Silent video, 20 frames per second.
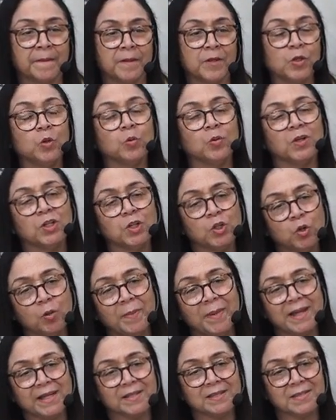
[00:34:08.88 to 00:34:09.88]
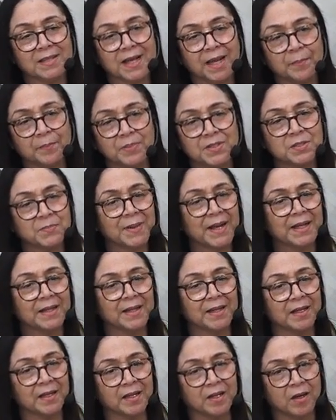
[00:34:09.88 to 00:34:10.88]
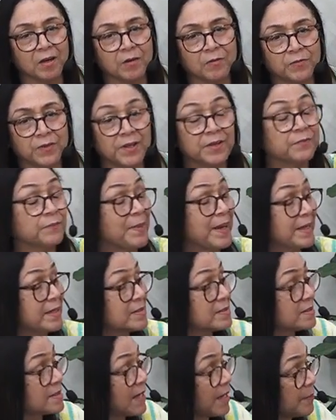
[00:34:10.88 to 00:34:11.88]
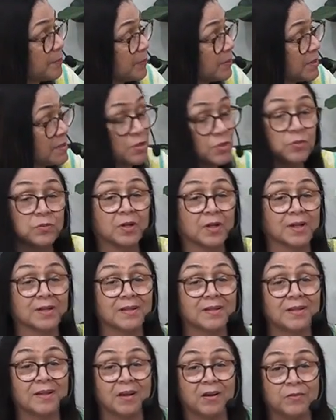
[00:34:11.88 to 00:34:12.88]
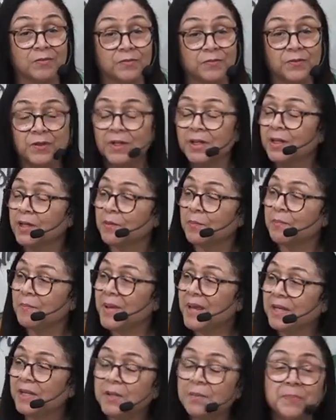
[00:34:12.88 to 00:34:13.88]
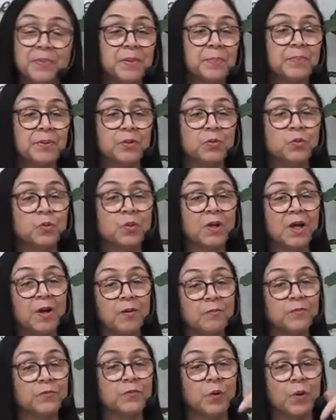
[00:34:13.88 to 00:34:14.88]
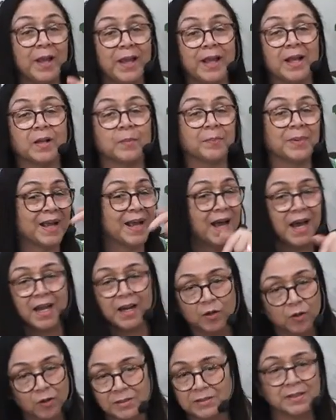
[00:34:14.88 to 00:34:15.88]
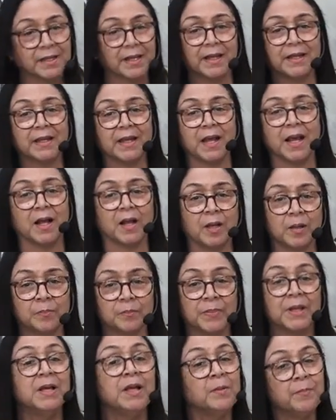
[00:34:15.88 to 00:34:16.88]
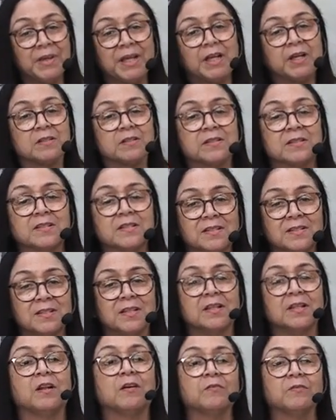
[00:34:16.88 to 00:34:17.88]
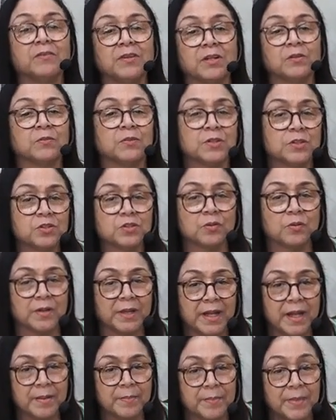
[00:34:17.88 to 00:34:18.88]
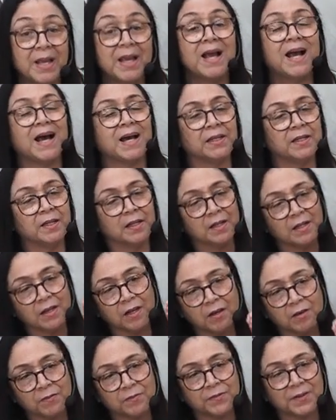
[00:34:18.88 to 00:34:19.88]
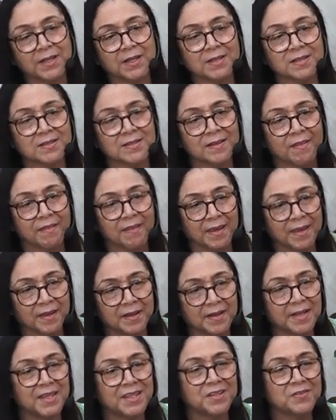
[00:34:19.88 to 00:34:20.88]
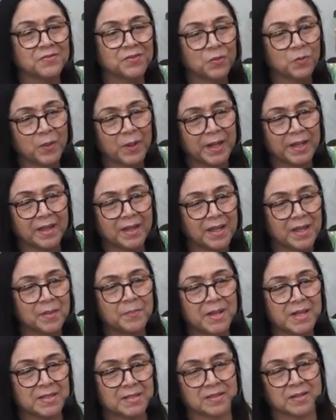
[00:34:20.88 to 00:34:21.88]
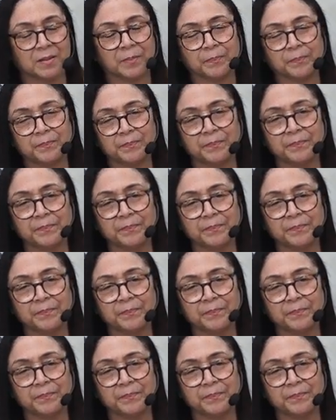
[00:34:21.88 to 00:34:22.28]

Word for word: You will know my disciples by their love. If my disciples do not love, many people who come for help cannot get it because it is the love that will draw them and the love that is there even when they mess up.